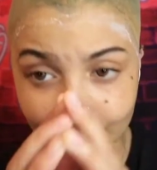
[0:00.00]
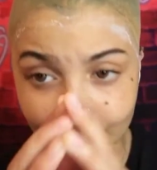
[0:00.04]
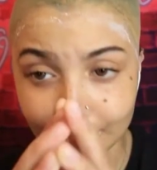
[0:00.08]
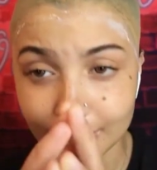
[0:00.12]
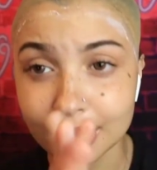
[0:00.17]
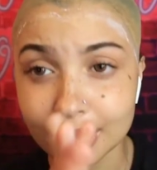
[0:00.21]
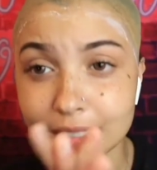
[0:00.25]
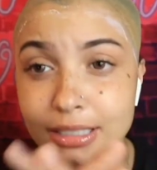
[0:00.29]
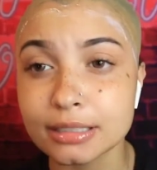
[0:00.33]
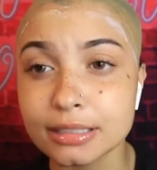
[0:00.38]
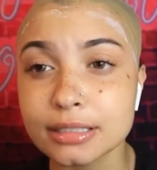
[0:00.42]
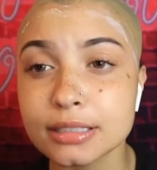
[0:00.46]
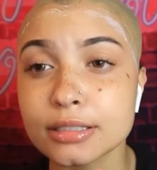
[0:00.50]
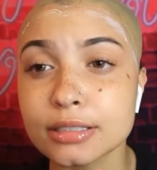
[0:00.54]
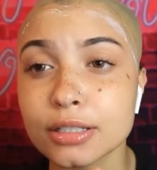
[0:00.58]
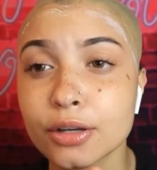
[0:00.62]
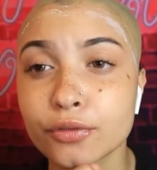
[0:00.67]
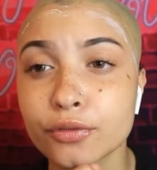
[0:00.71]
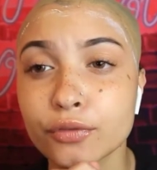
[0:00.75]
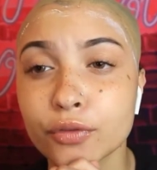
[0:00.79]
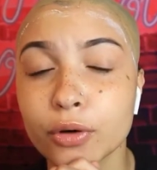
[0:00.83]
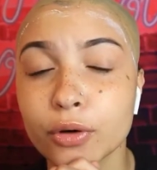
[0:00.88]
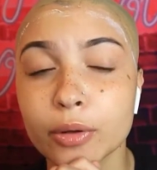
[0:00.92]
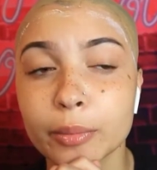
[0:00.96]
this is a
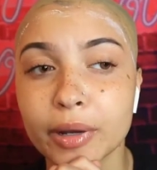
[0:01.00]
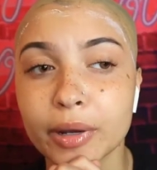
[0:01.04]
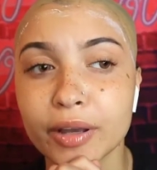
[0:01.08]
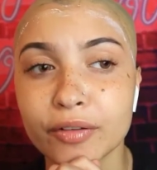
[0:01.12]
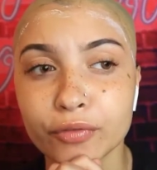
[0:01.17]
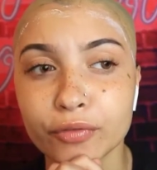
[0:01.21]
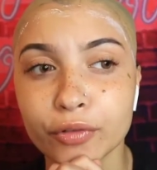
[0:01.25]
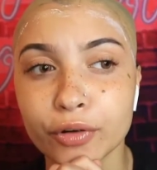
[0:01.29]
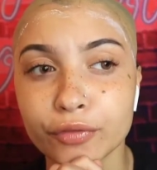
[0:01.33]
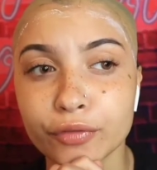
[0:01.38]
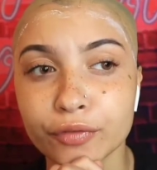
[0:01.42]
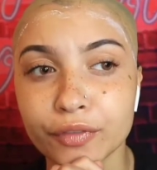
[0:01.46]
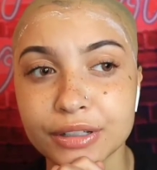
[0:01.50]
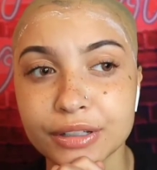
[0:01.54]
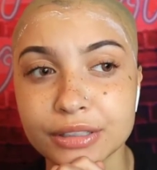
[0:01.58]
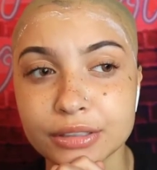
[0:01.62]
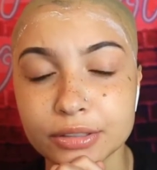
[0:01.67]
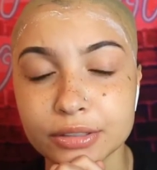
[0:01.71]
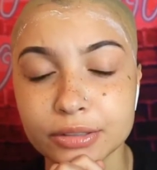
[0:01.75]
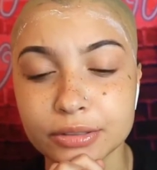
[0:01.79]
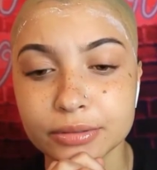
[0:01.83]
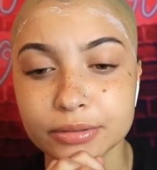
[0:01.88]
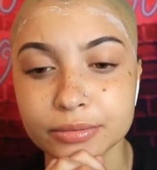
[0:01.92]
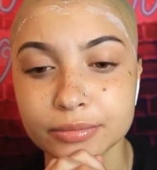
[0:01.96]
4x4
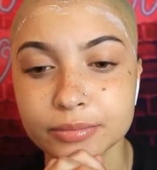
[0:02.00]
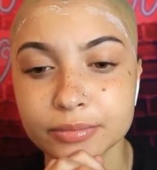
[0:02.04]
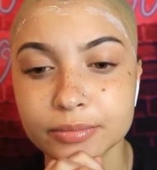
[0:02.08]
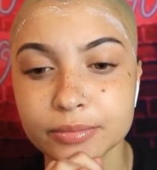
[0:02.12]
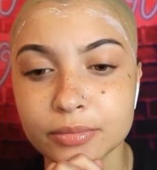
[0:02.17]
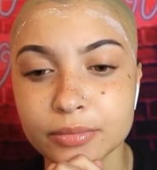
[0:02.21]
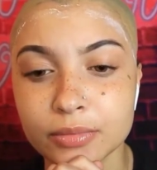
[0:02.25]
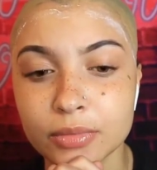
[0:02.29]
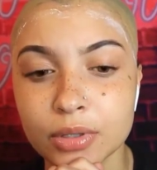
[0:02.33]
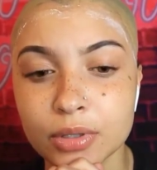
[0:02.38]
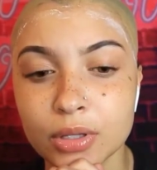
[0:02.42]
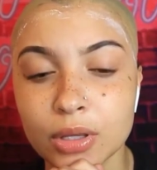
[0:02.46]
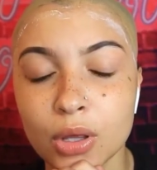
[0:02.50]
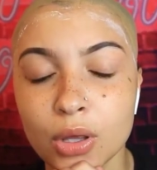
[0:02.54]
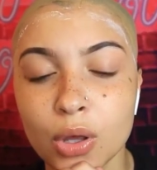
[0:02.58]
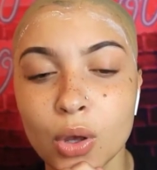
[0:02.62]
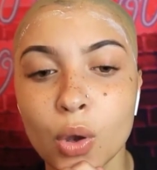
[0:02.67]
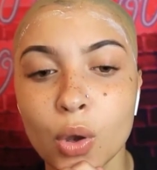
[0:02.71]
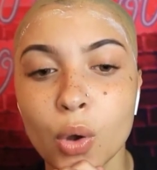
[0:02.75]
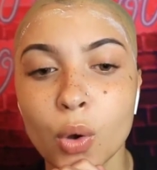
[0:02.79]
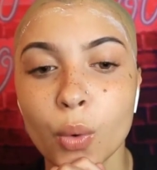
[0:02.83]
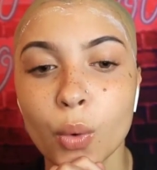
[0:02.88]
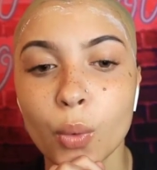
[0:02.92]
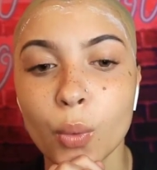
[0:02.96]
frontal.
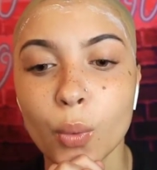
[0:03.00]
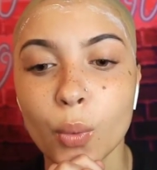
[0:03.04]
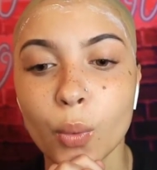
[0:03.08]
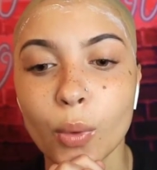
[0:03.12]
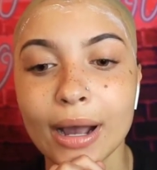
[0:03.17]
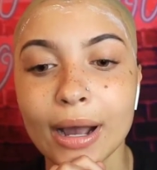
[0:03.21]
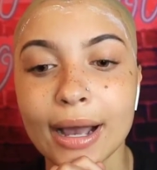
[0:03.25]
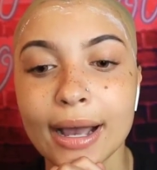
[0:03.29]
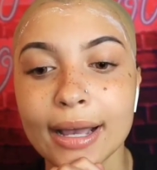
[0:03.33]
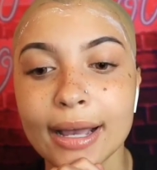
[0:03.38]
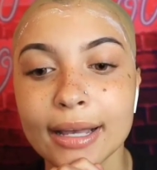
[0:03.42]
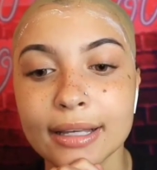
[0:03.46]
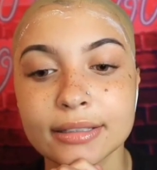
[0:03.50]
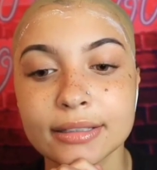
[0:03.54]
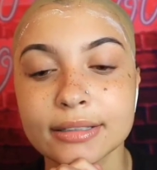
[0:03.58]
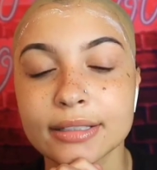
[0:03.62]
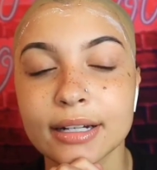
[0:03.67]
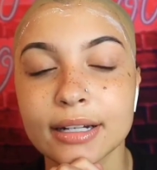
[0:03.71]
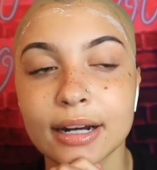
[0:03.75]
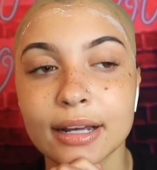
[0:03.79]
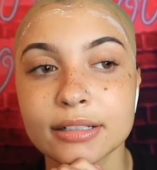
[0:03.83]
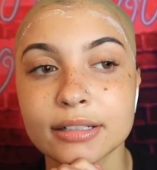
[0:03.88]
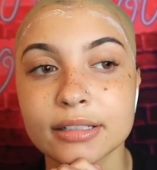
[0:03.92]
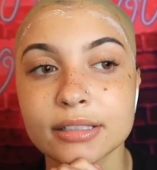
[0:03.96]
Why did
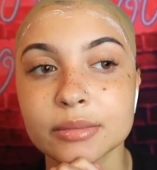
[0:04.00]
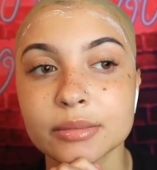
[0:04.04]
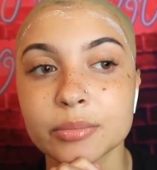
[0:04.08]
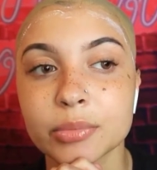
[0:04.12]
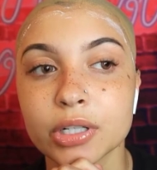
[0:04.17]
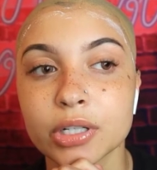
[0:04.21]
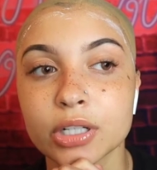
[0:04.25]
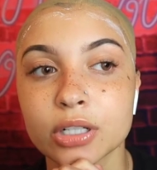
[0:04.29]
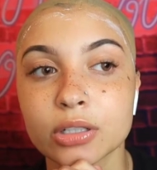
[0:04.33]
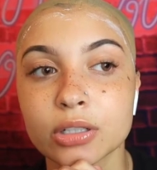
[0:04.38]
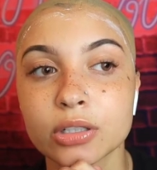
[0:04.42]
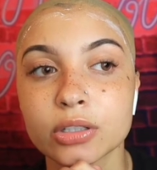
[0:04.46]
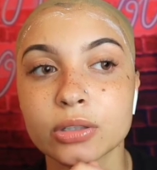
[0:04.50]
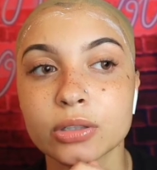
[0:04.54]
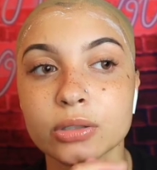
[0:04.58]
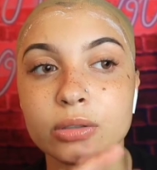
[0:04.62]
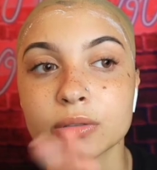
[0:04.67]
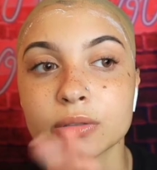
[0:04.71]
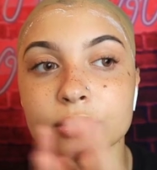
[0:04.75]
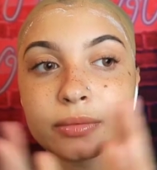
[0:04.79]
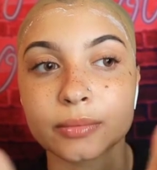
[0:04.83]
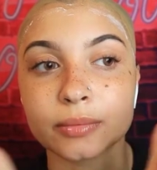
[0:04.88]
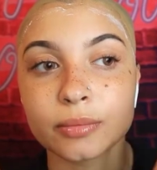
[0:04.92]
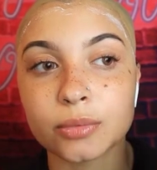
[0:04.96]
I just put glue
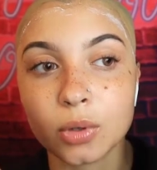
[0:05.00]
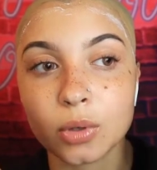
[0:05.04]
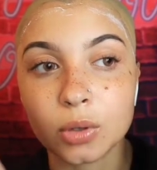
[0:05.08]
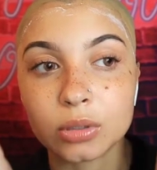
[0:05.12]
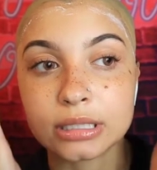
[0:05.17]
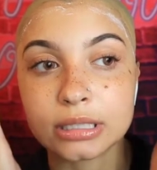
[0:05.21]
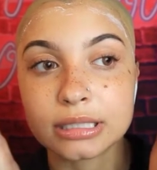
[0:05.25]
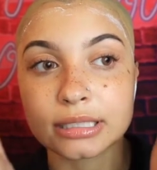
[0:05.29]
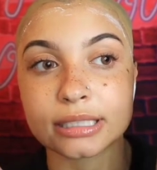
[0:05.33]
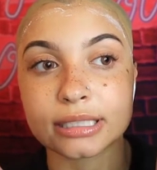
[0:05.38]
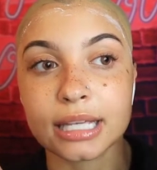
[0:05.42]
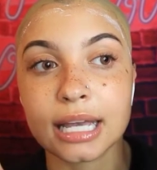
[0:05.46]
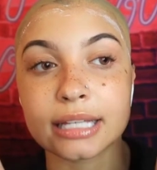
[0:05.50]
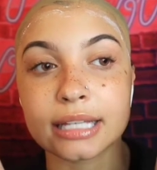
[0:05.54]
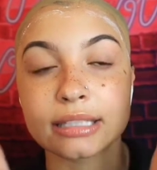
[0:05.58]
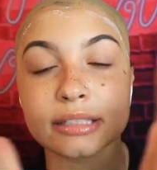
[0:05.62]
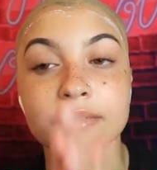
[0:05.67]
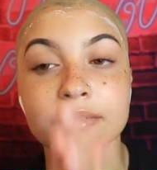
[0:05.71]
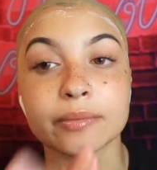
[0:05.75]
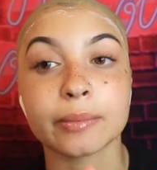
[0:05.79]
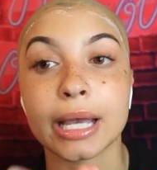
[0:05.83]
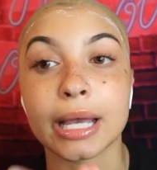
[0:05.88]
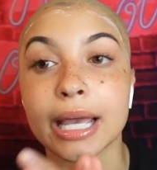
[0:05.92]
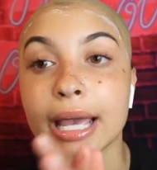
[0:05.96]
on the sides
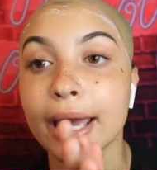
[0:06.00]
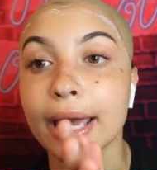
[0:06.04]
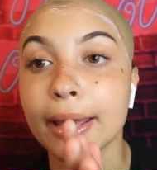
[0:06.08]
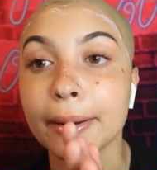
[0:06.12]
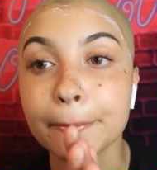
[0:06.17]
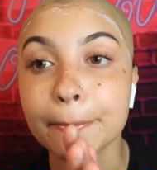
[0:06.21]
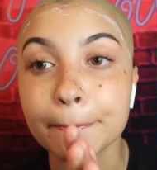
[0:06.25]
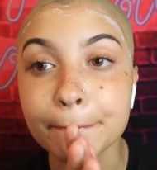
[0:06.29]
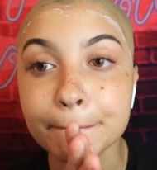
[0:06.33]
of my head?